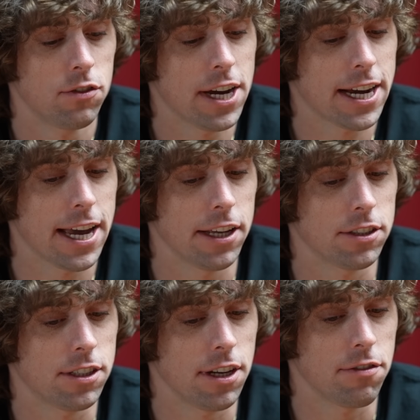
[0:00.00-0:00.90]

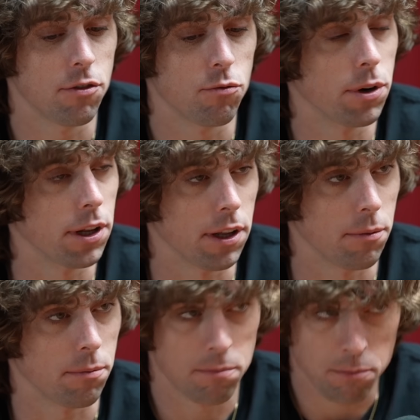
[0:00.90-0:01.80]
decades to even
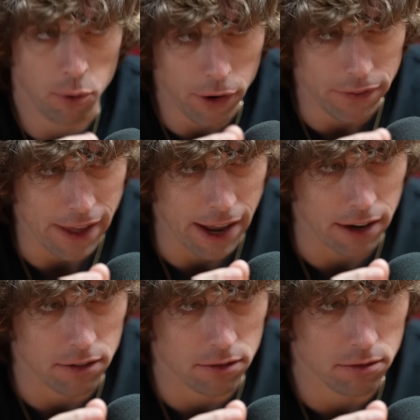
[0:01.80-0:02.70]
really put
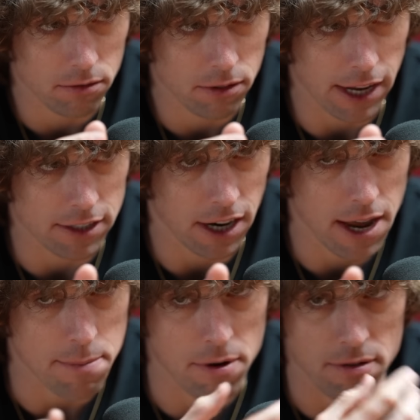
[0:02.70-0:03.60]
that
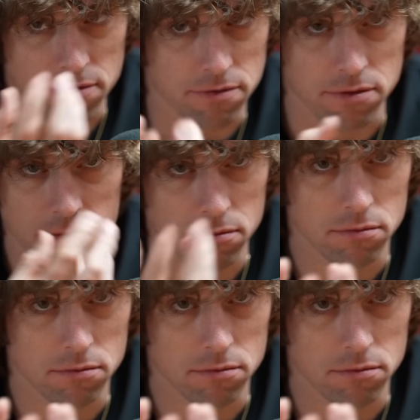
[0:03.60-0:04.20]
type of